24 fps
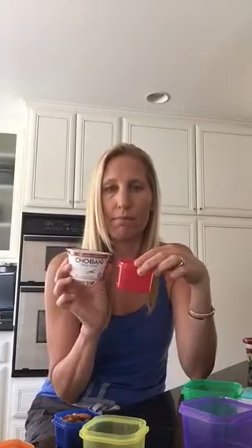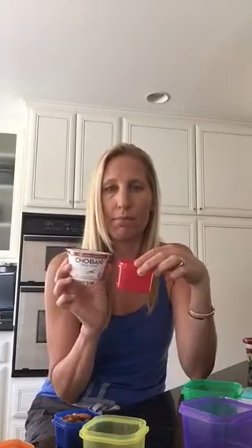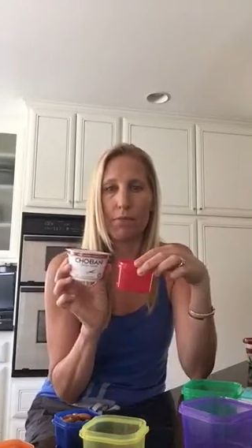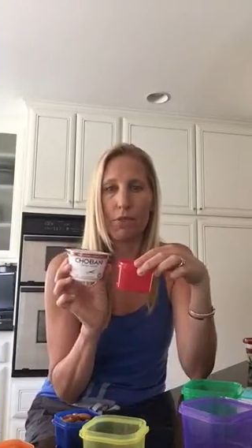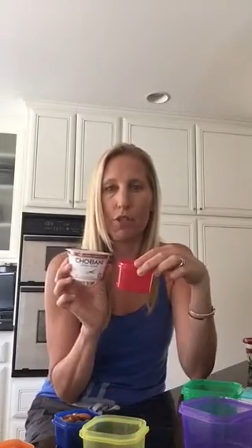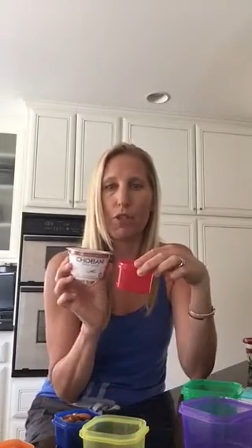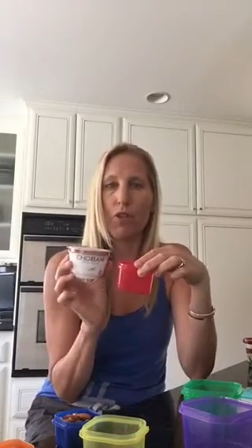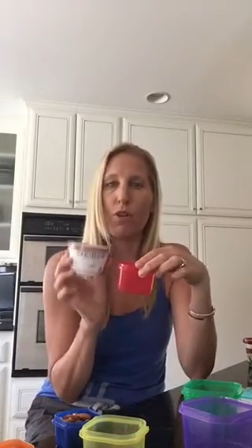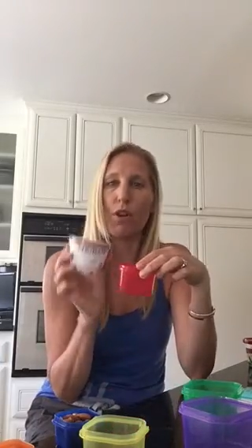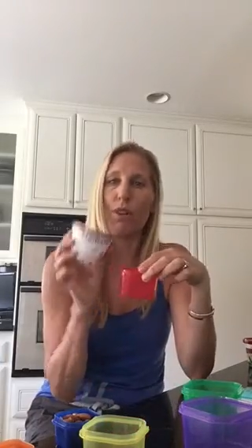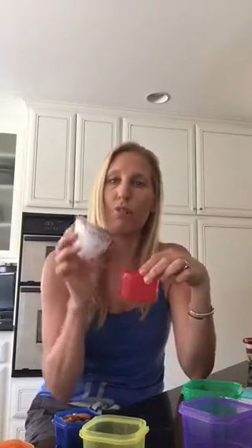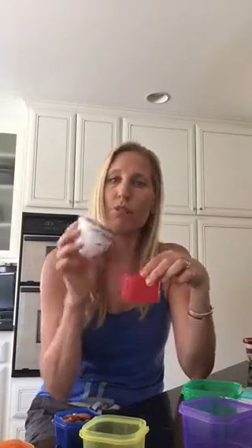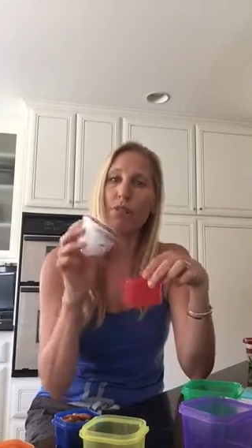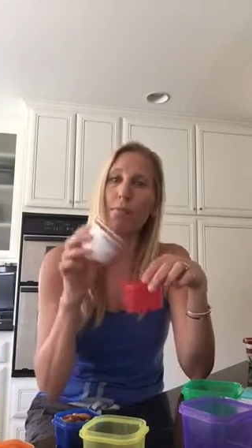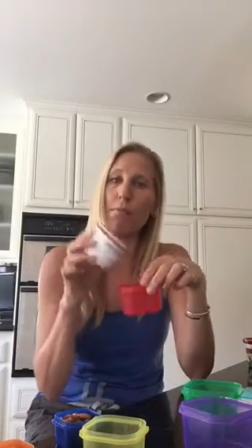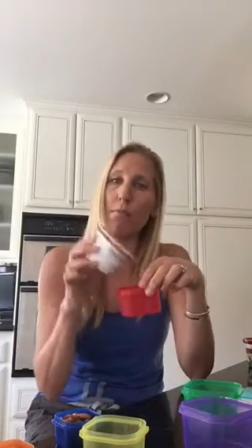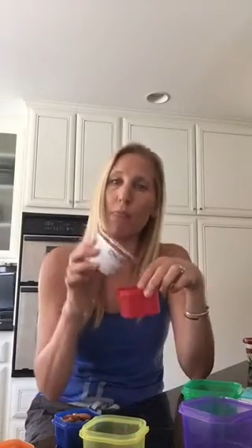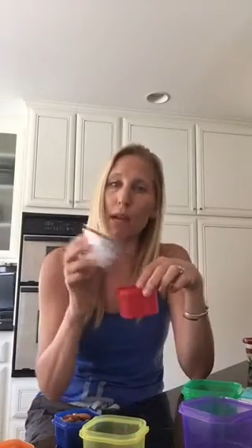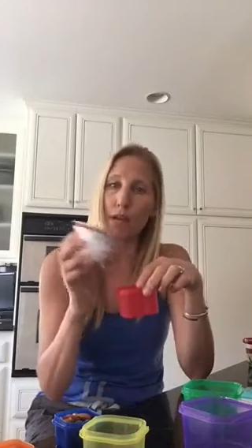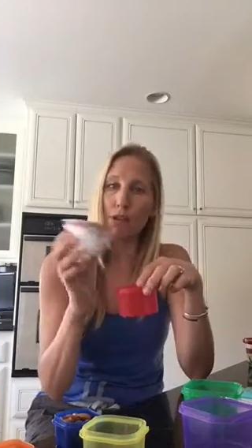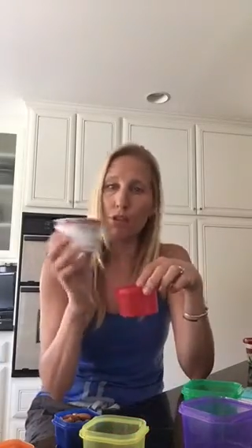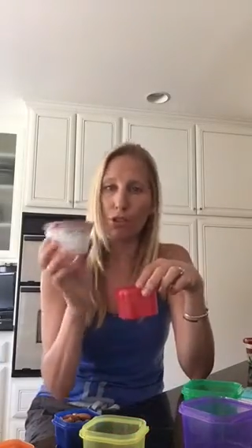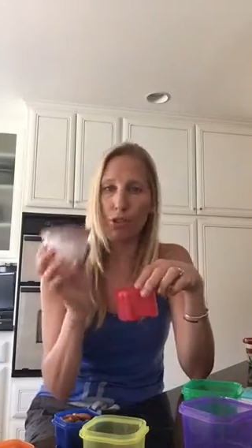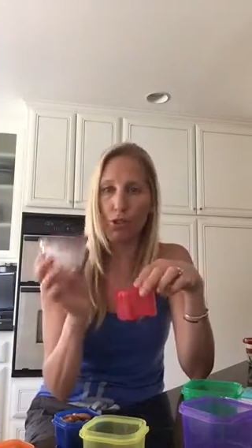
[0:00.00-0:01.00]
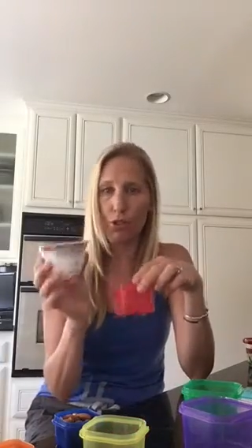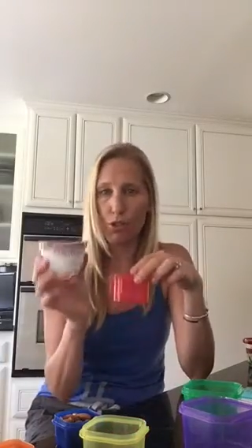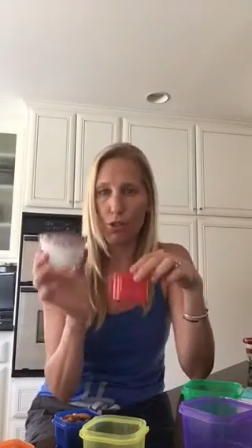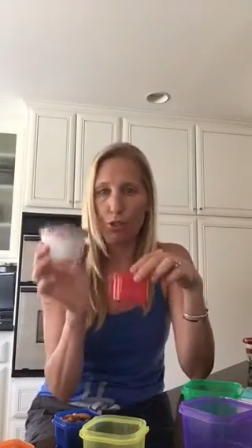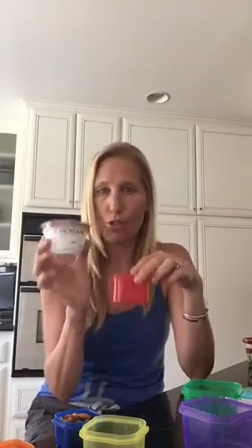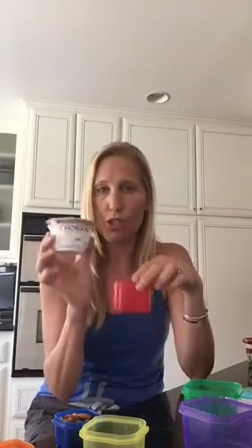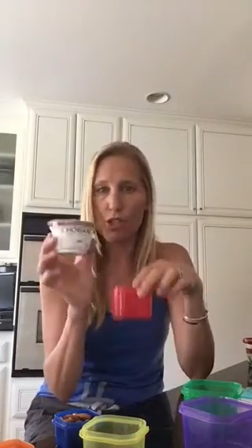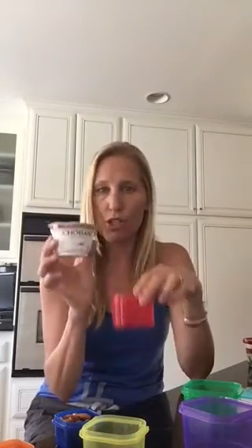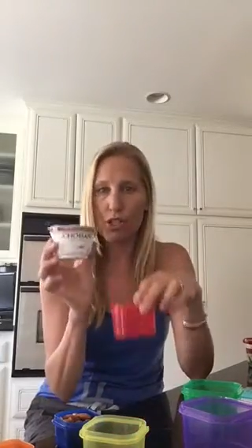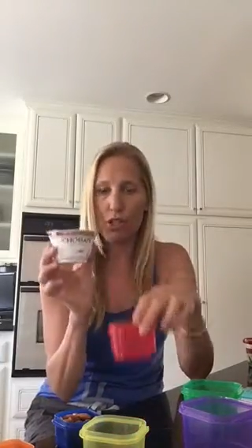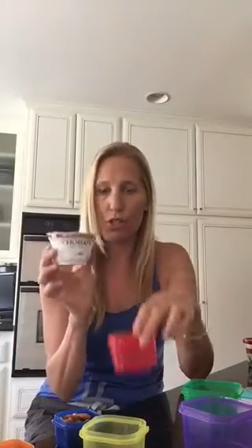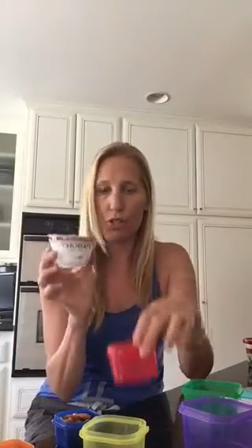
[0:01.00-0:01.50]
So you don't have to measure, you
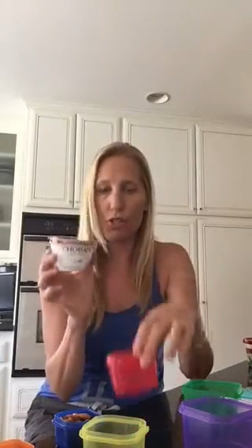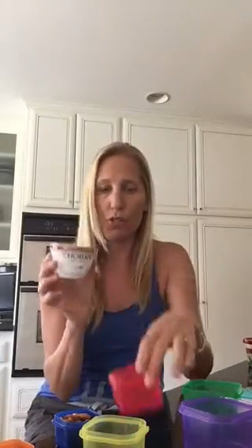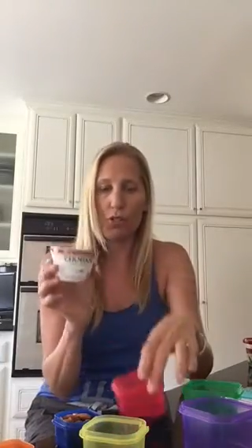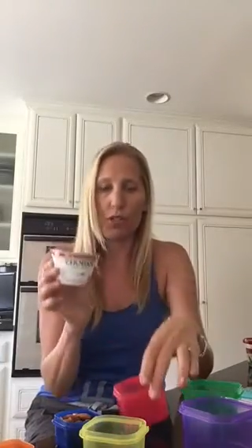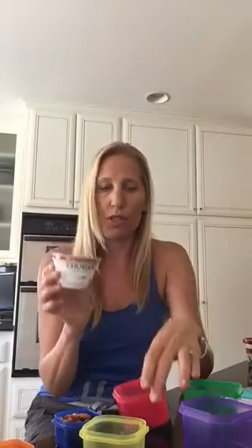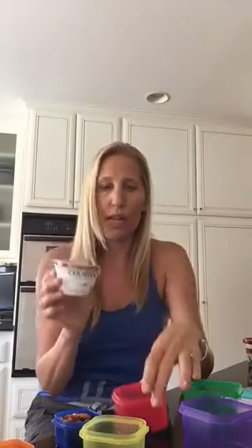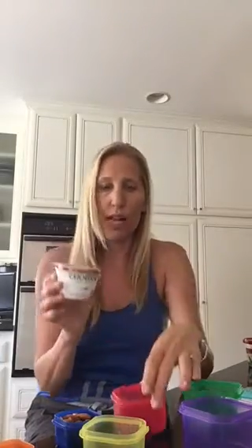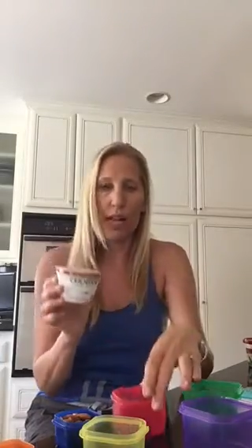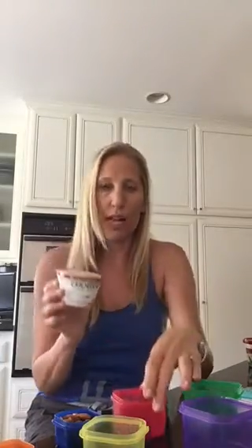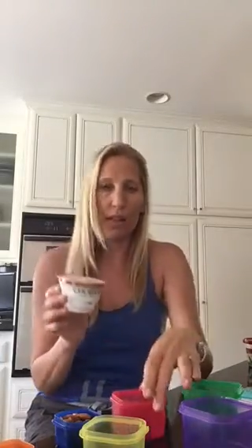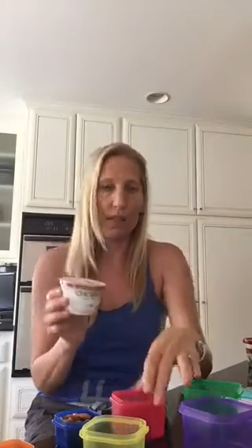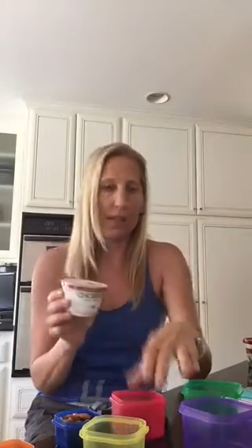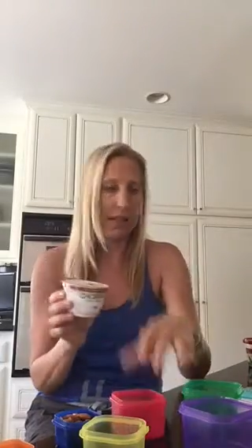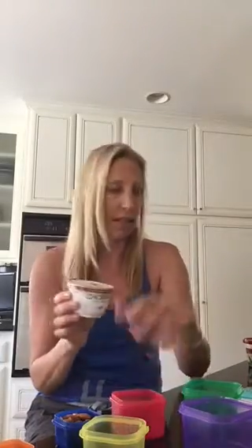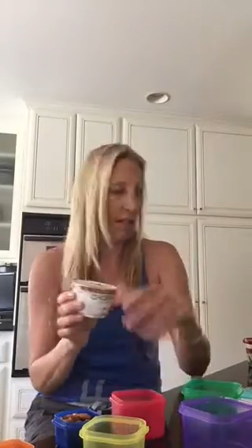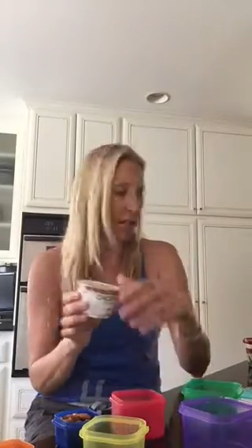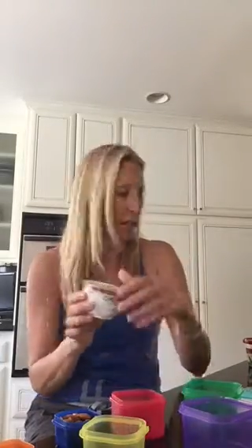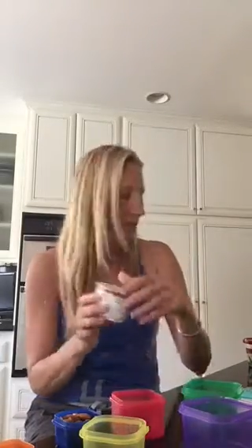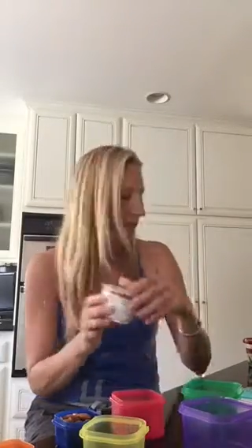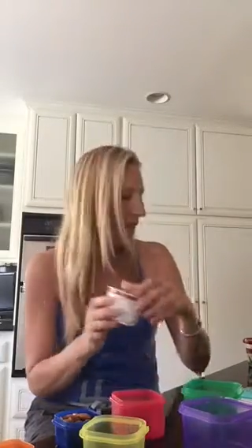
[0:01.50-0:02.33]
can just use that.